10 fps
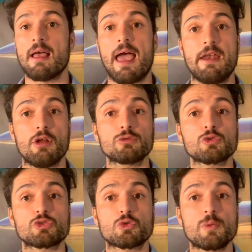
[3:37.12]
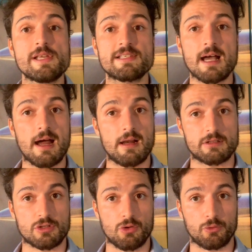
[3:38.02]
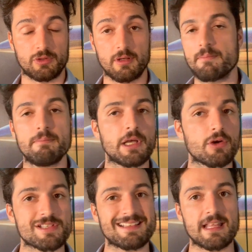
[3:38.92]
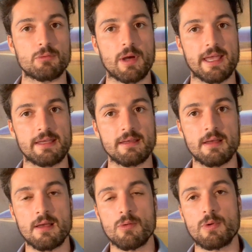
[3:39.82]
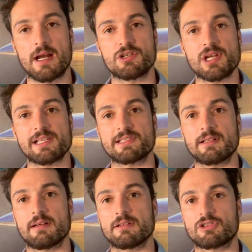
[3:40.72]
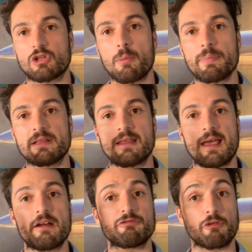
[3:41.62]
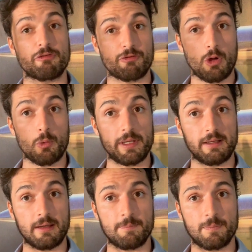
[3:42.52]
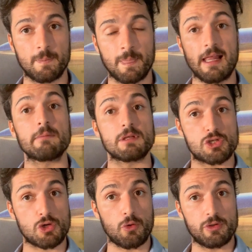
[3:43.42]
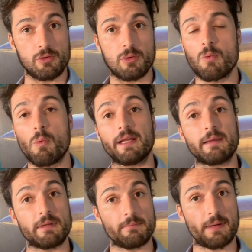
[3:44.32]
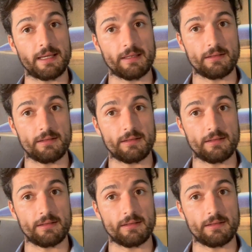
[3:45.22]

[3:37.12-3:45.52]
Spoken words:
and not to squeeze our throat, because in that way we are just stopping the air from flowing. Let me show you what I mean by